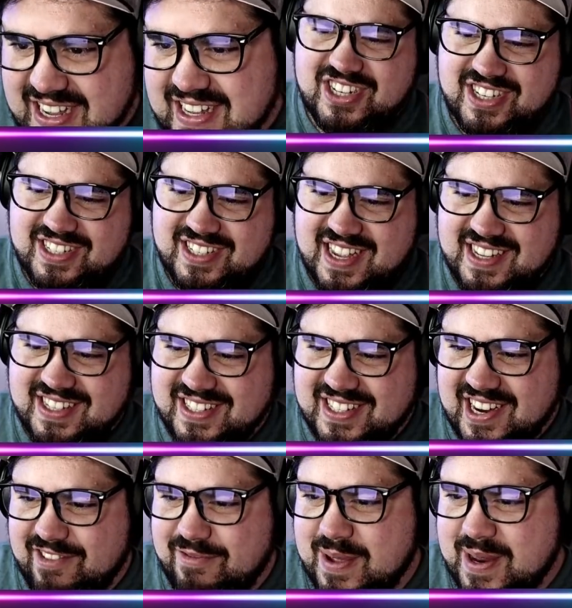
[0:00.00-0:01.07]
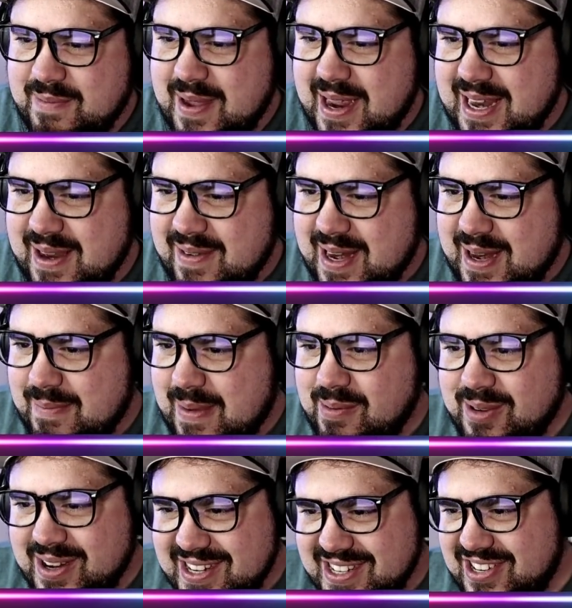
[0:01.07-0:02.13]
She says, "There have been many
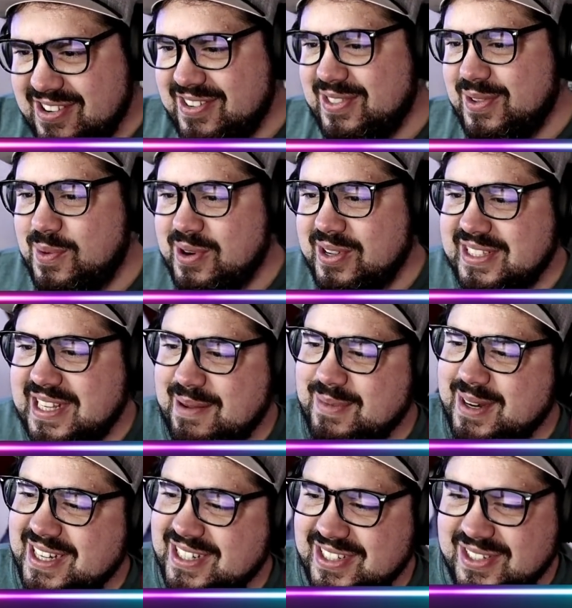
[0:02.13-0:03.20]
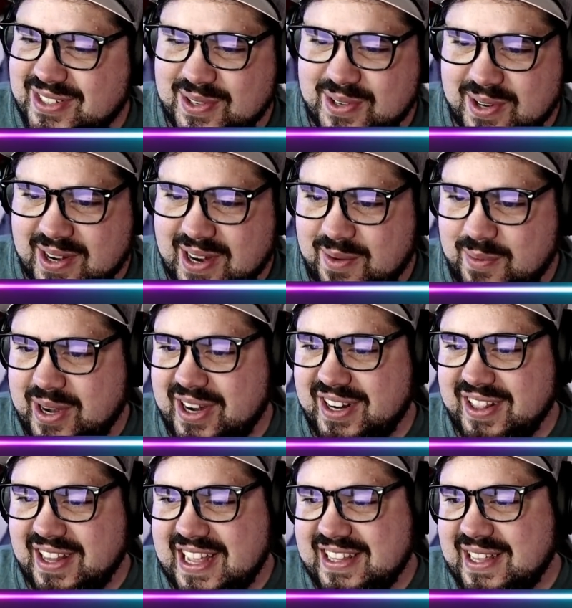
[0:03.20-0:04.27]
memories during the World Domination Tour, and we are
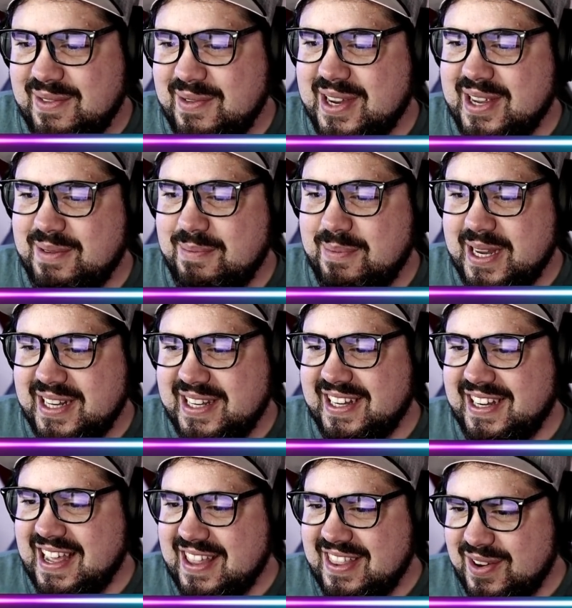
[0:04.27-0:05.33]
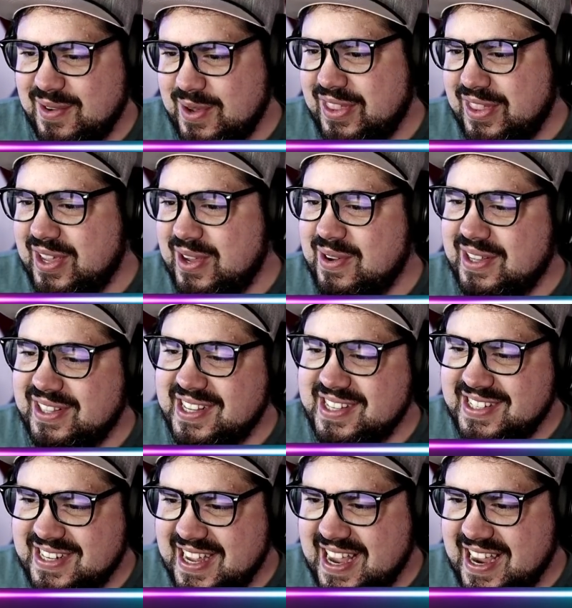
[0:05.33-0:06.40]
glad that we could be together with you on
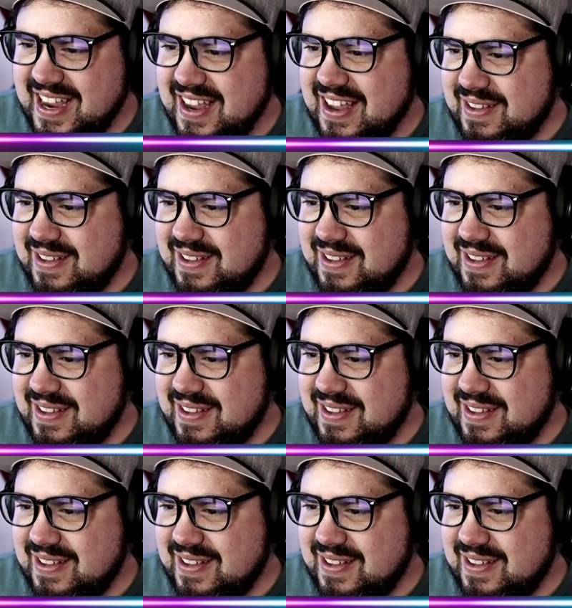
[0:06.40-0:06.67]
this day.